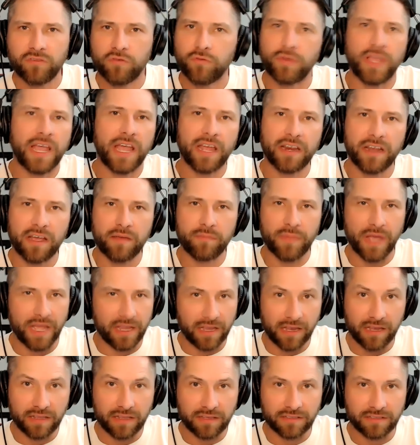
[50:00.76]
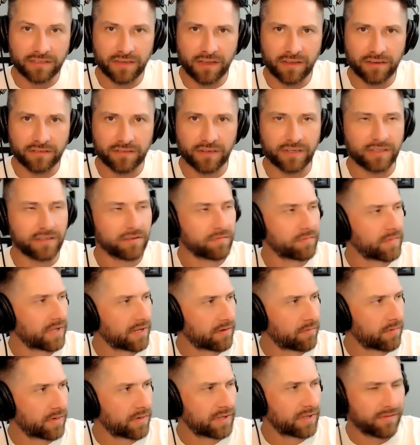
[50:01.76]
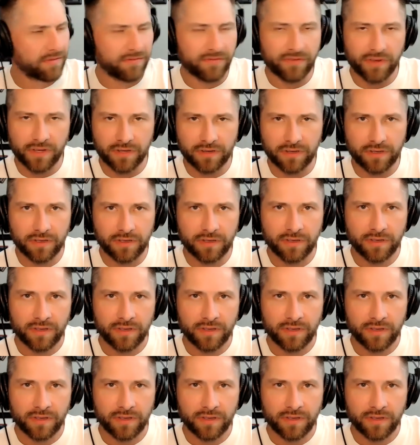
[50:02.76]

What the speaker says: You cannot back out of this contract. I'm like, what the fuck?